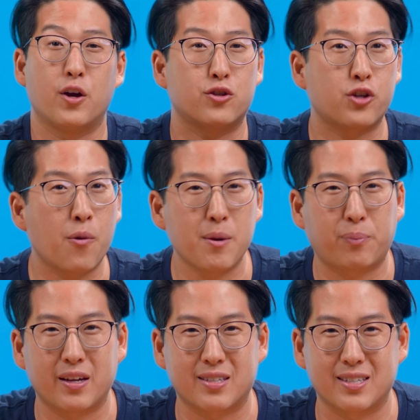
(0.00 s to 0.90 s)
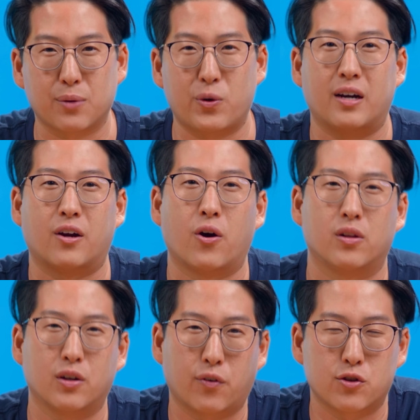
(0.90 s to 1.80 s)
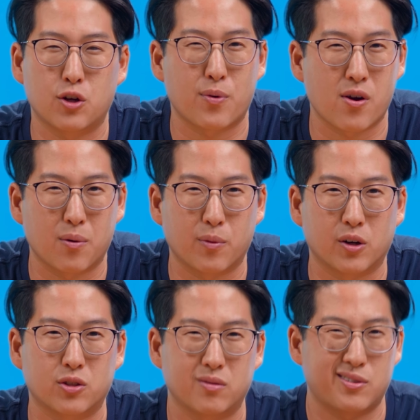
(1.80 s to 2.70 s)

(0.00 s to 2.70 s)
There are so many places that we can go to look for superhero merch.